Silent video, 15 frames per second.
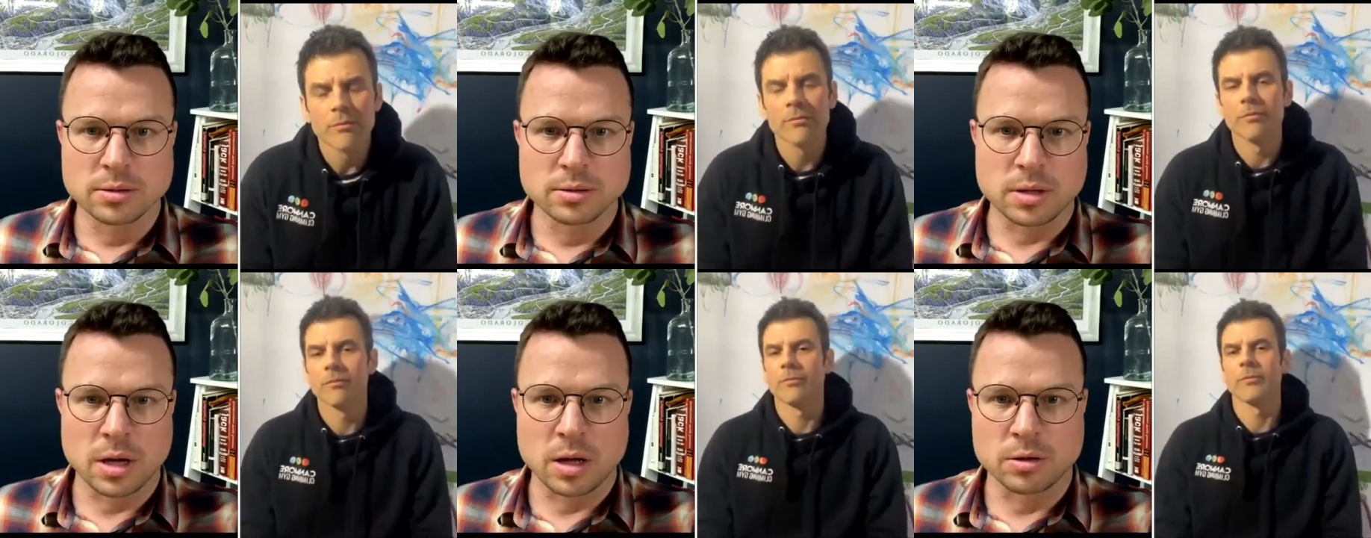
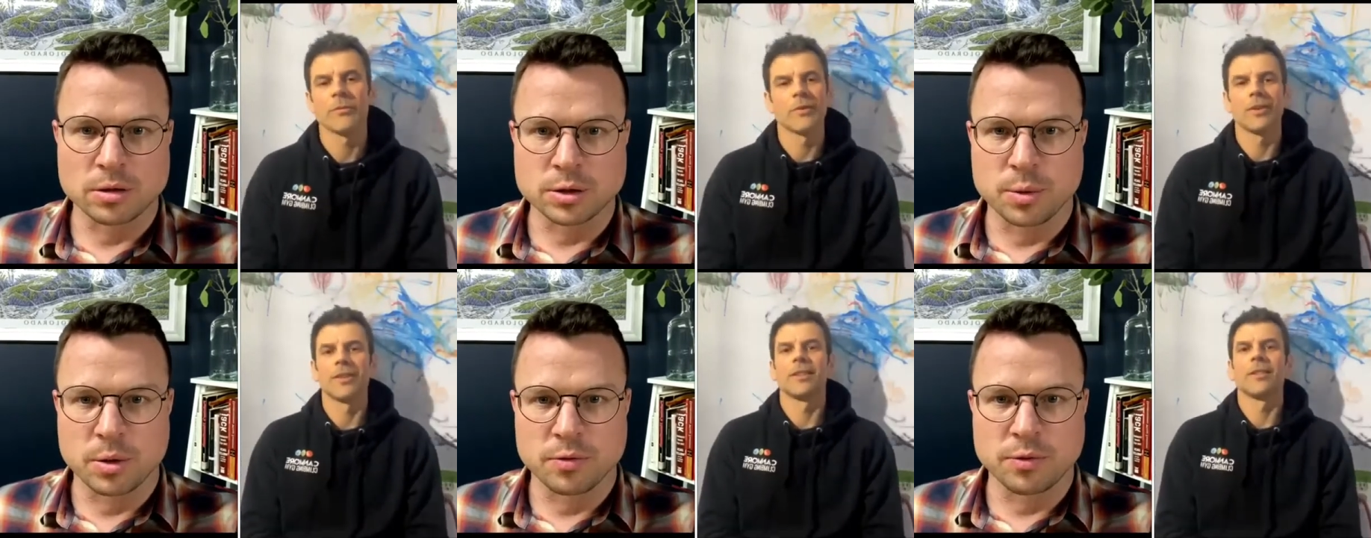Speaker 1: dollars
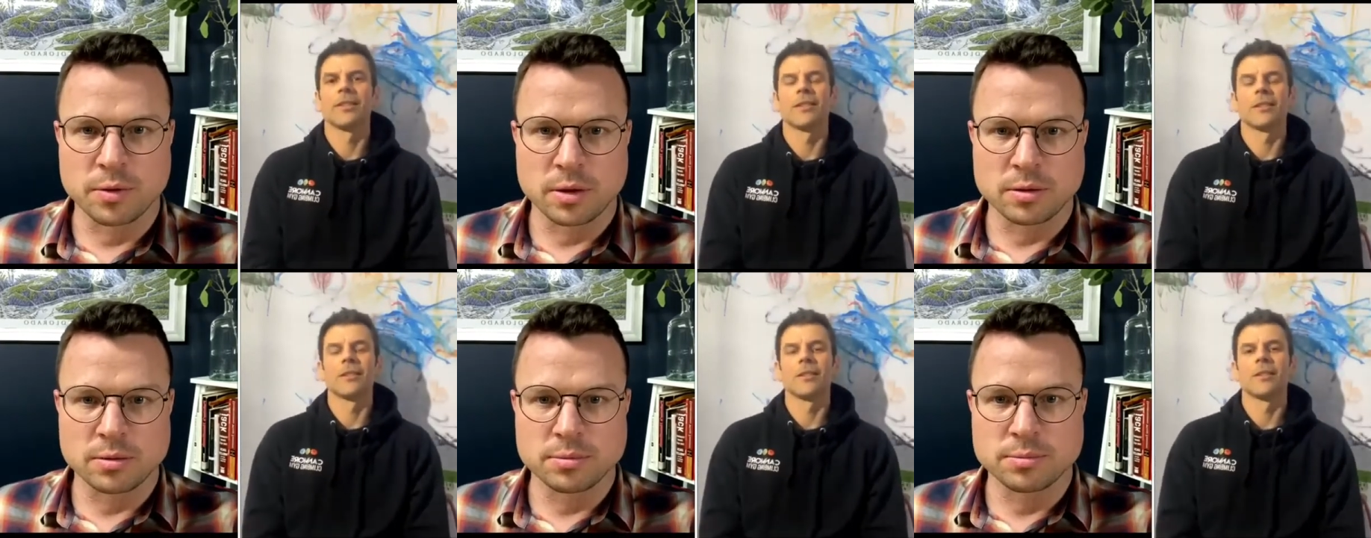square
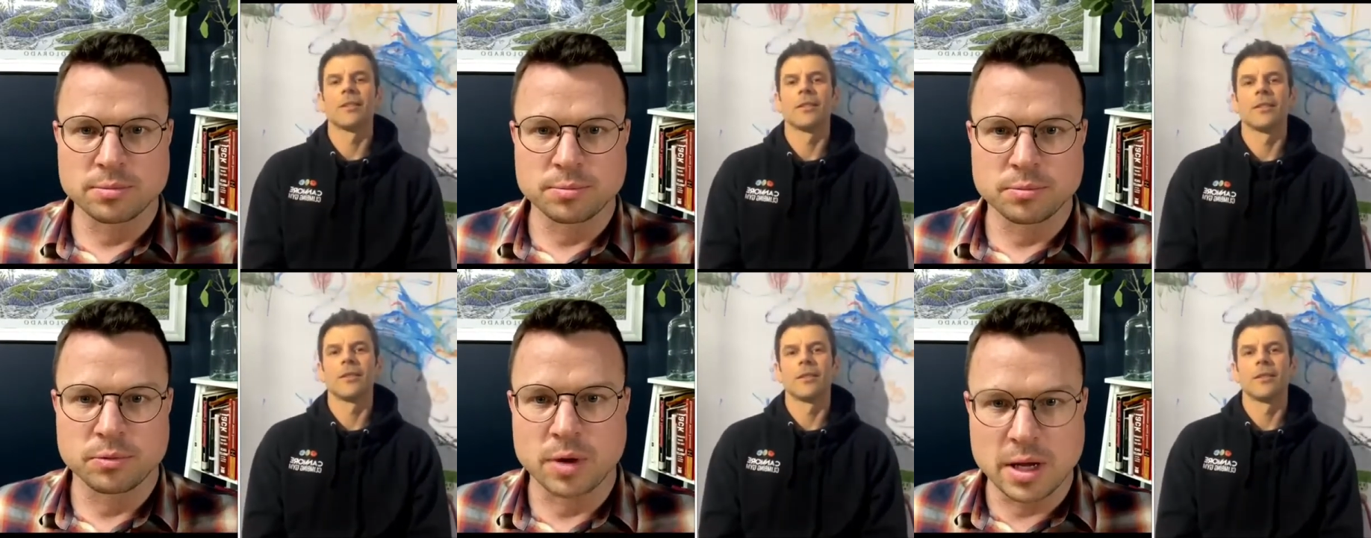foot
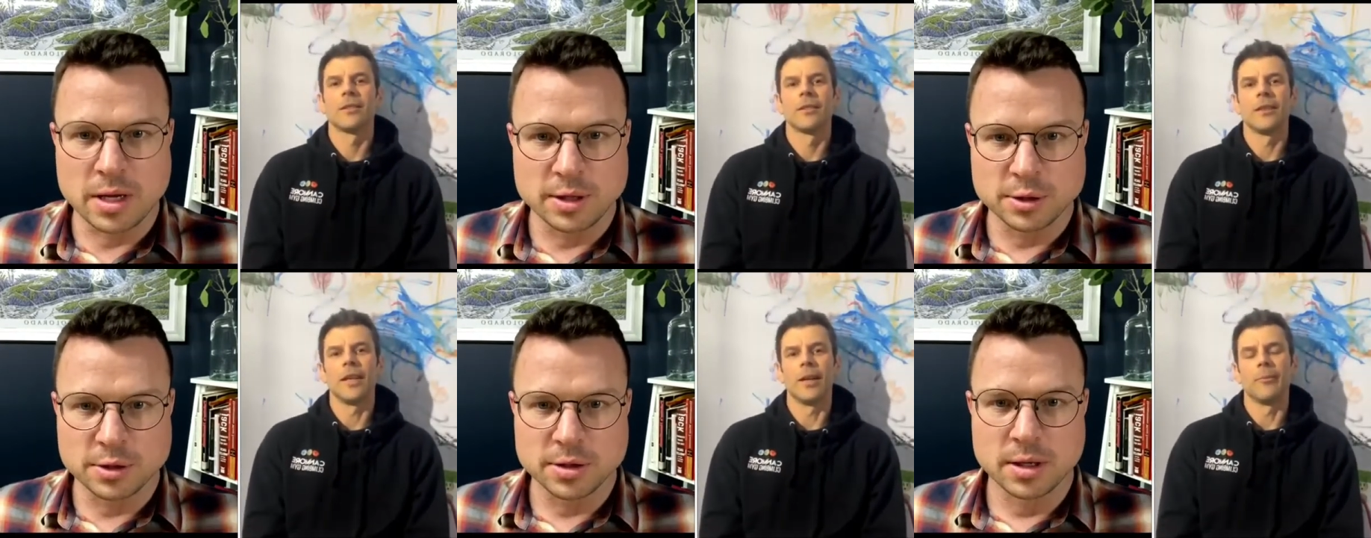
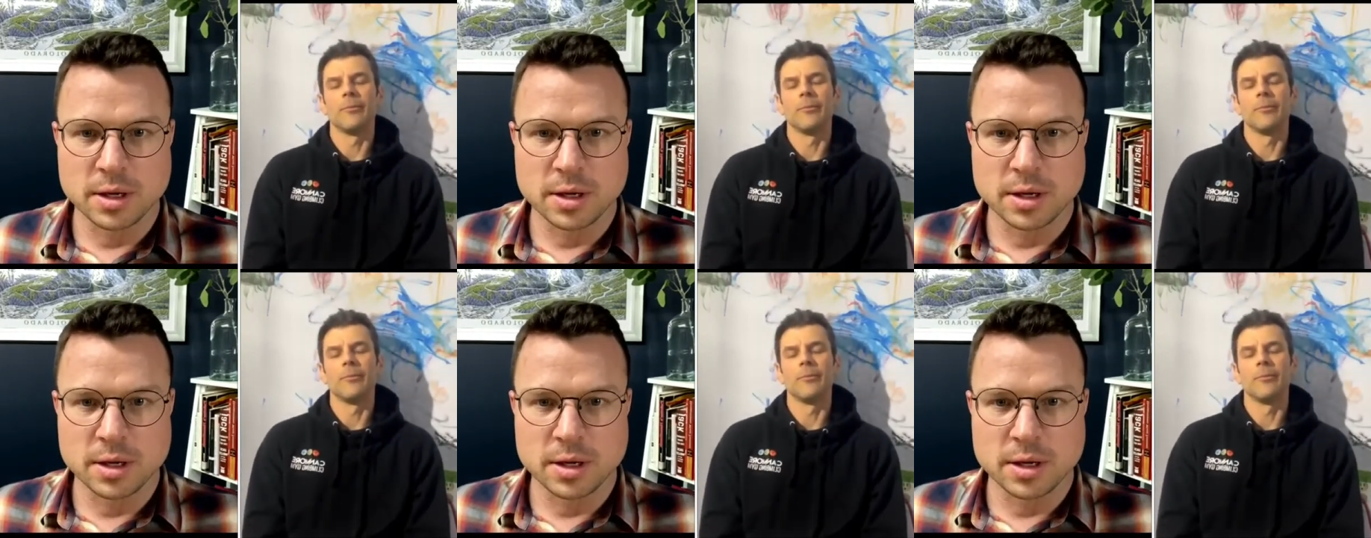range,